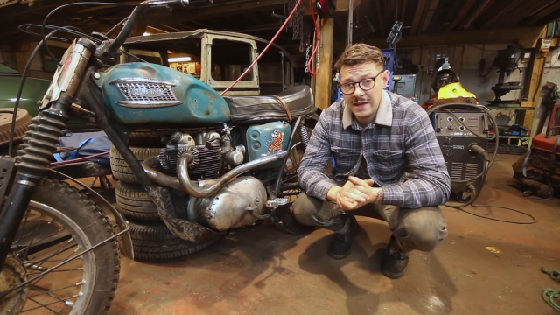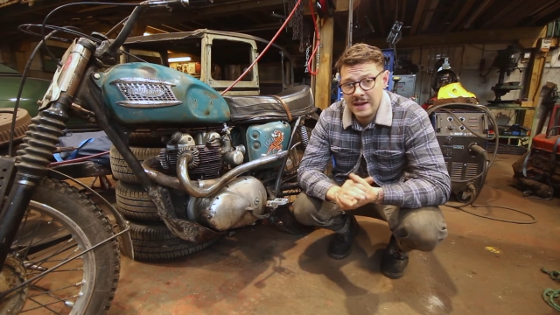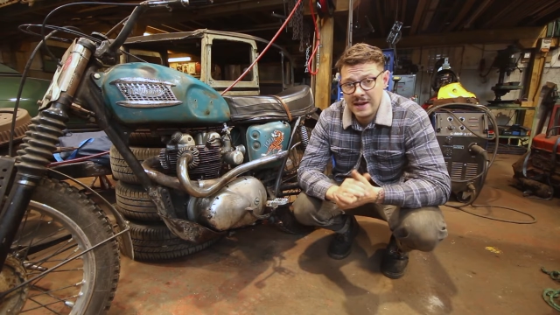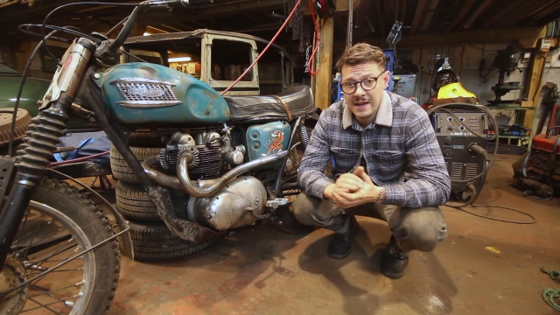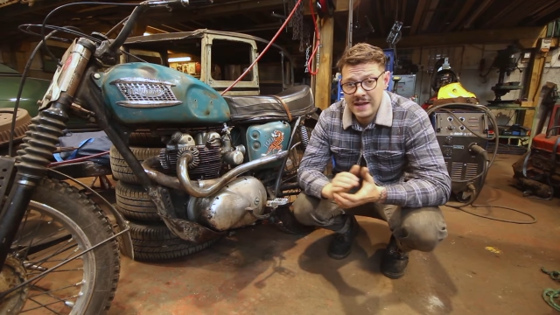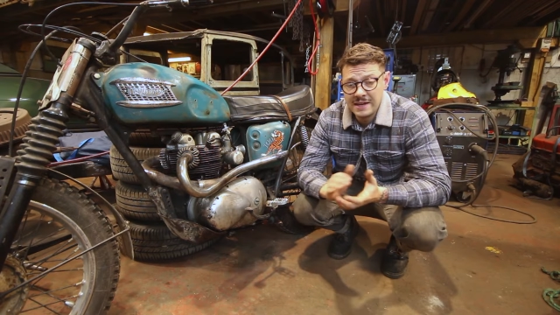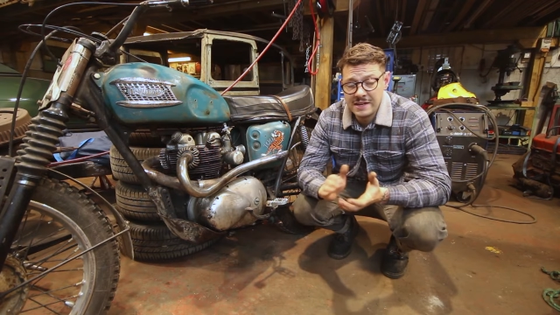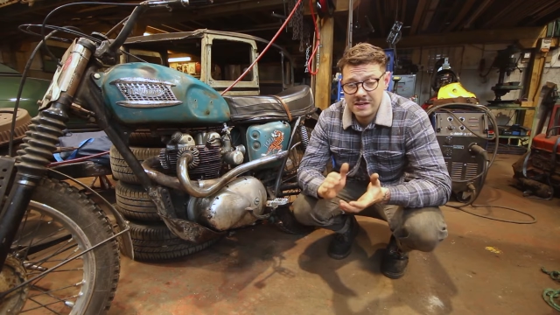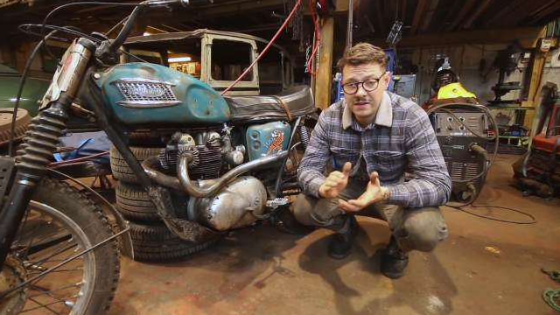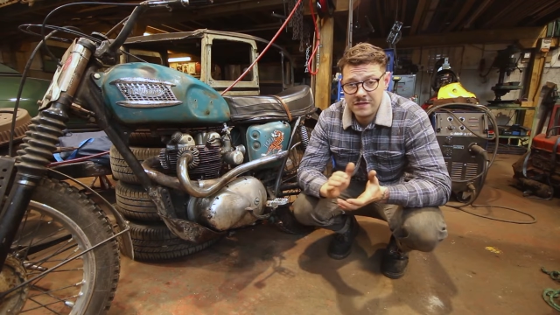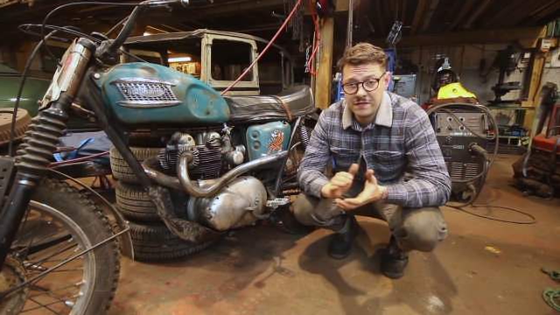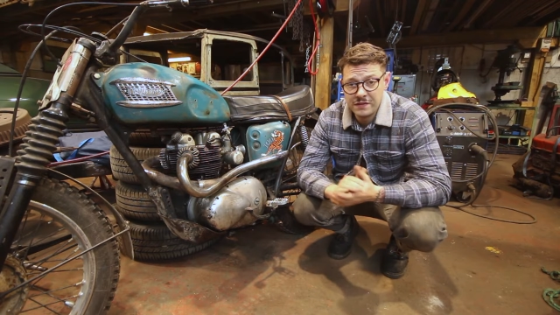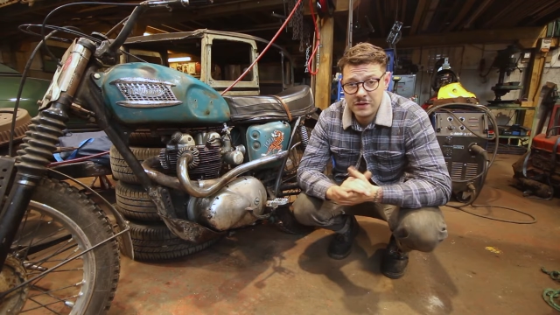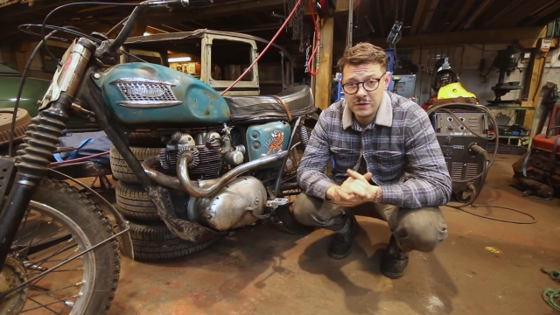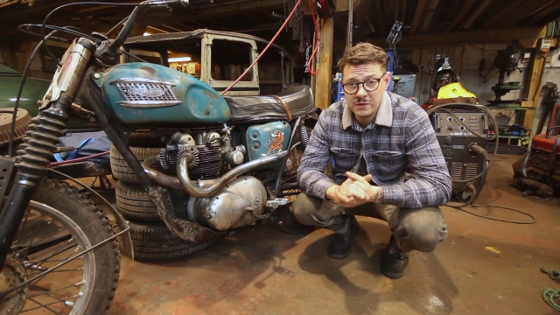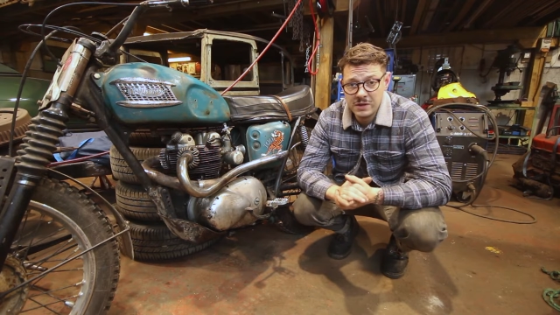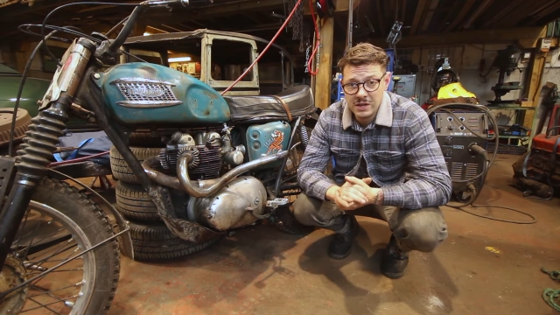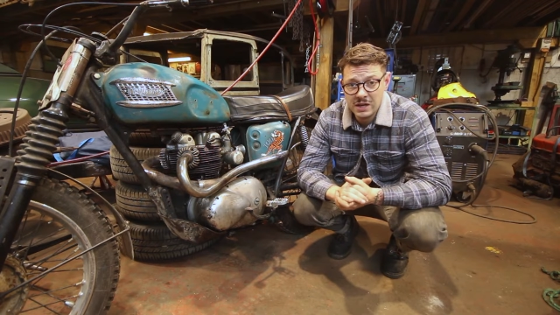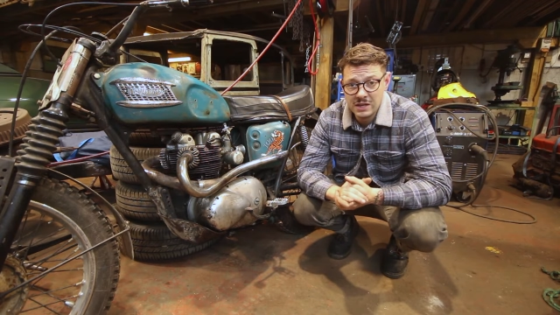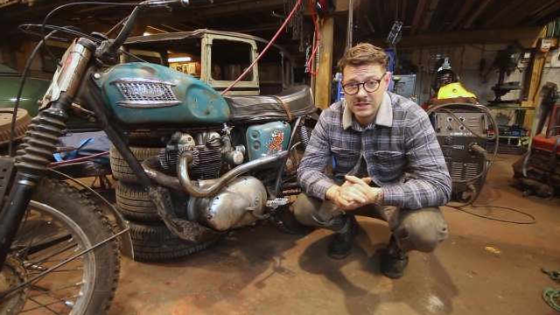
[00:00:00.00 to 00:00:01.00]
and add in a
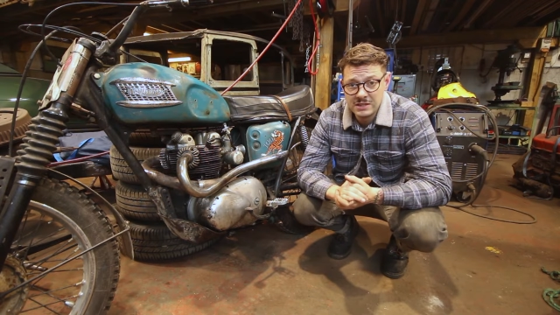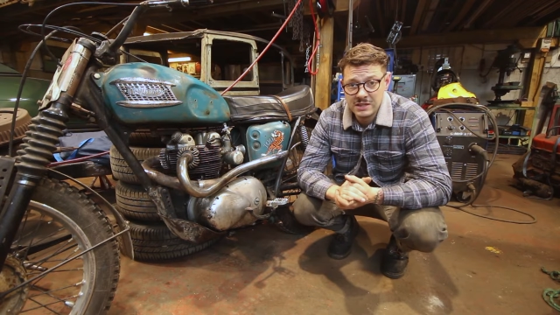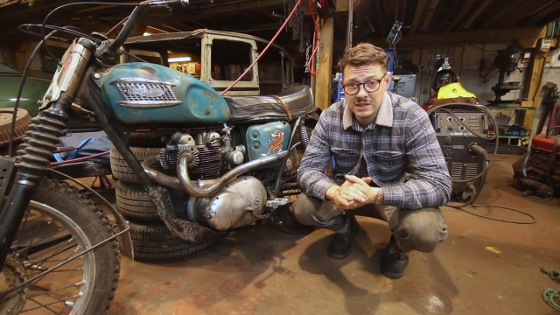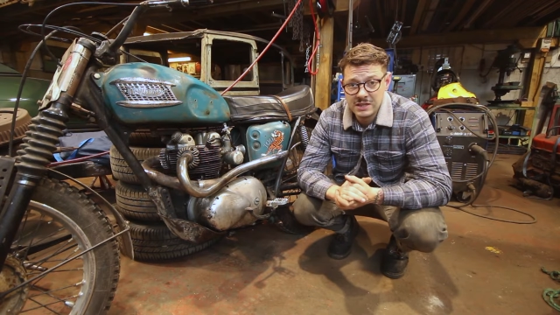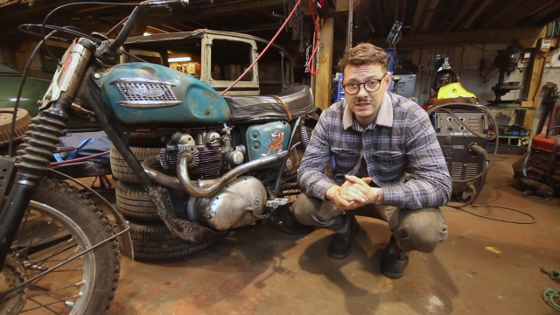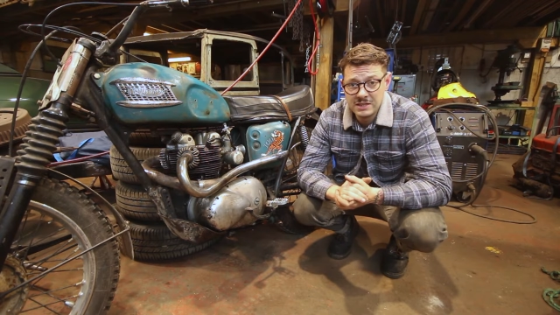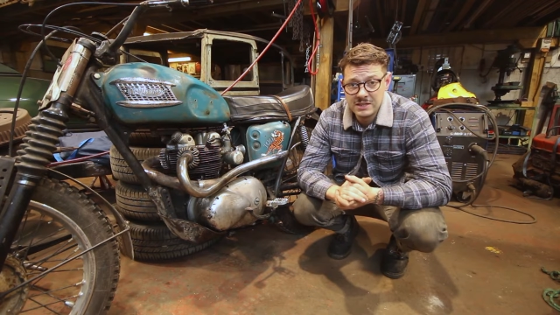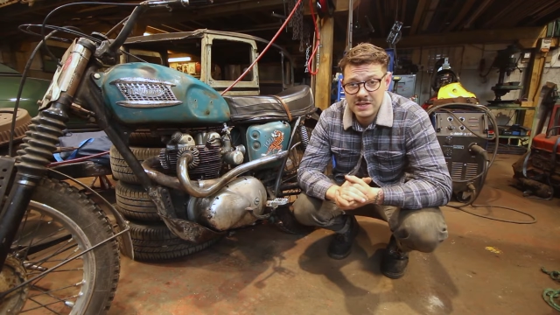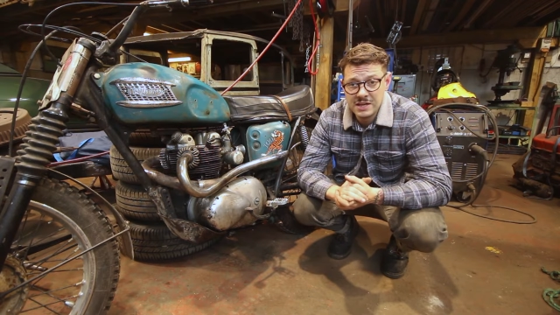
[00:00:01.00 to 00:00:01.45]
few gussets,